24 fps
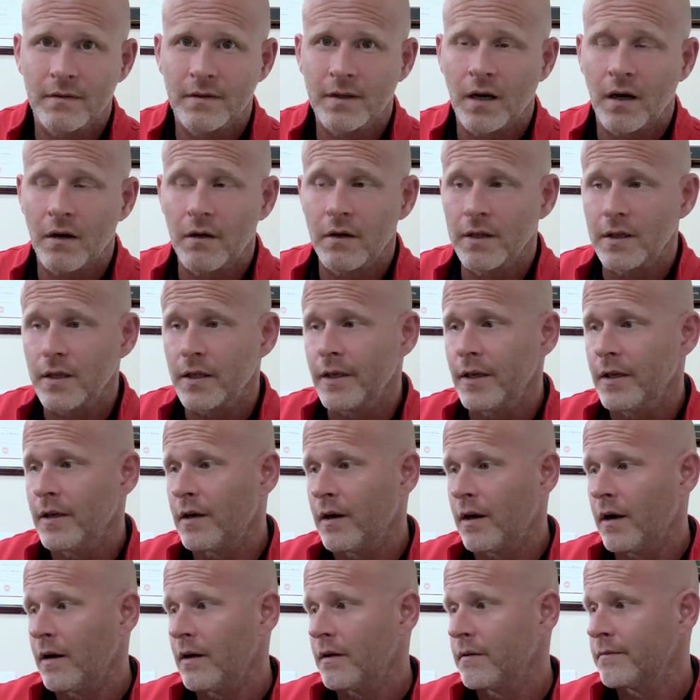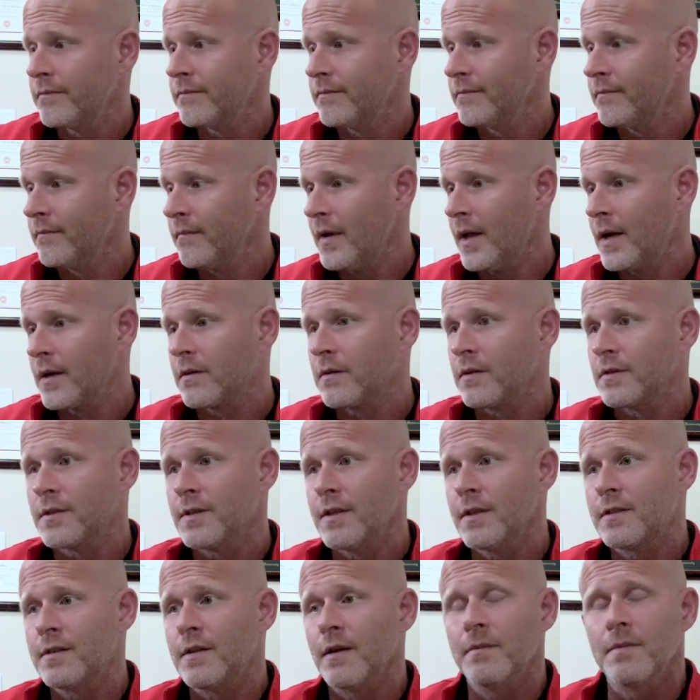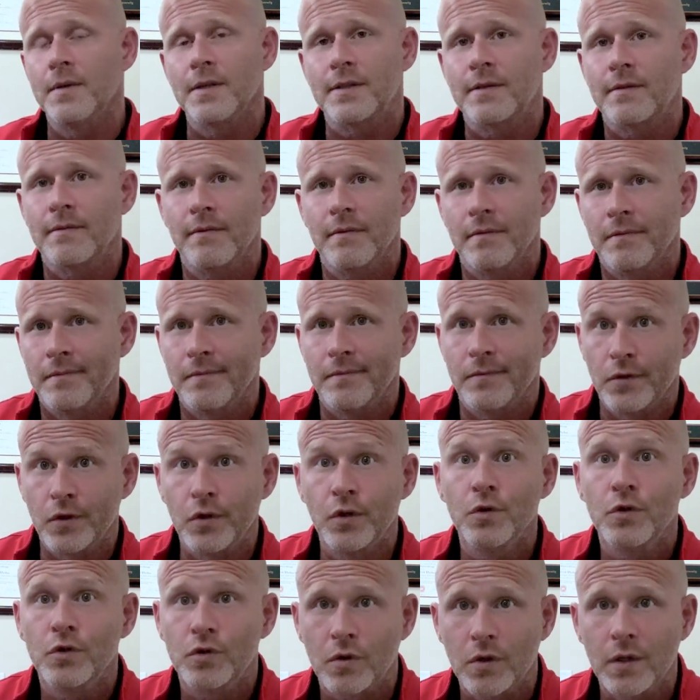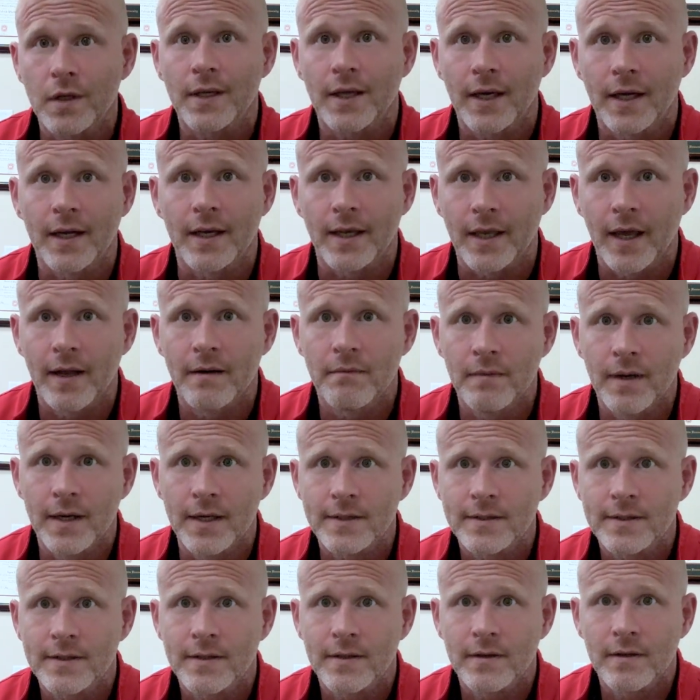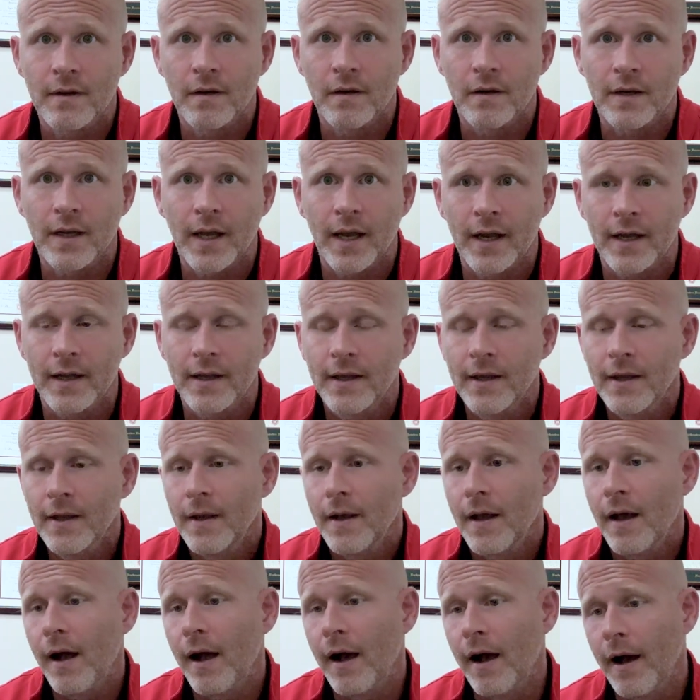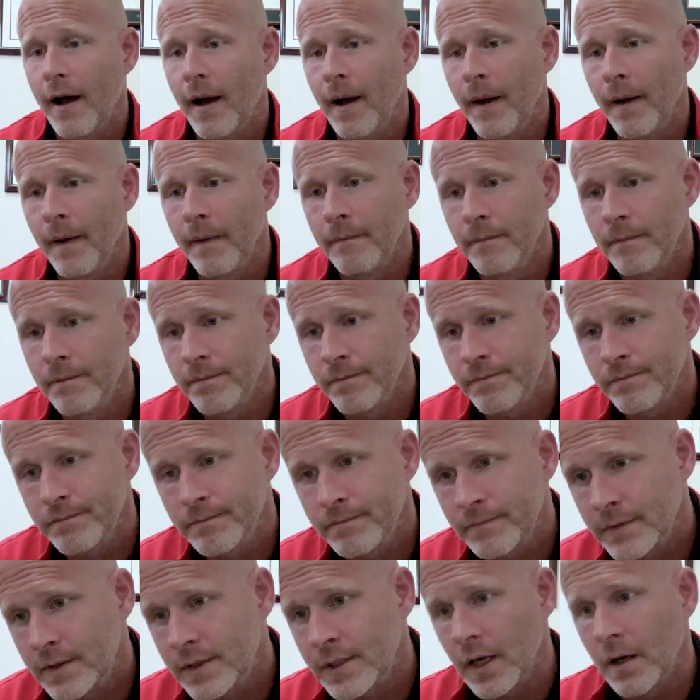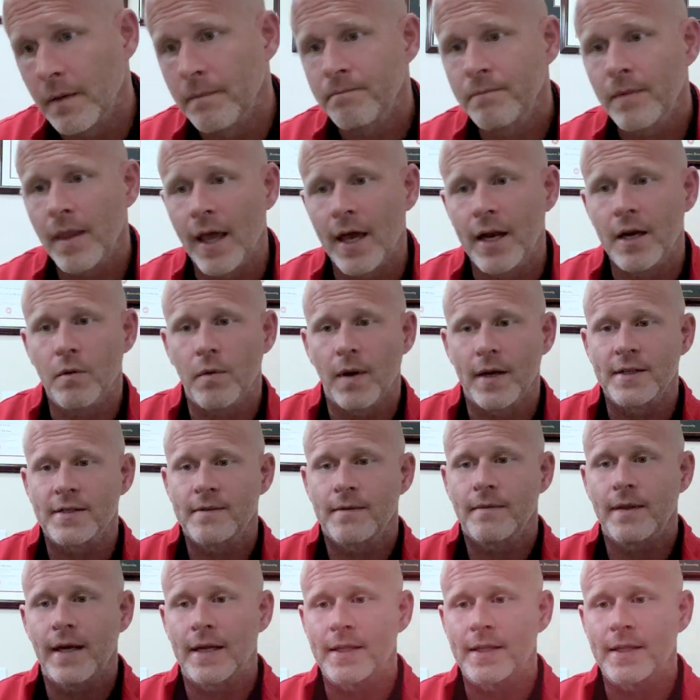currently in our medical system, it's usually going to get missed. Okay. So anyways,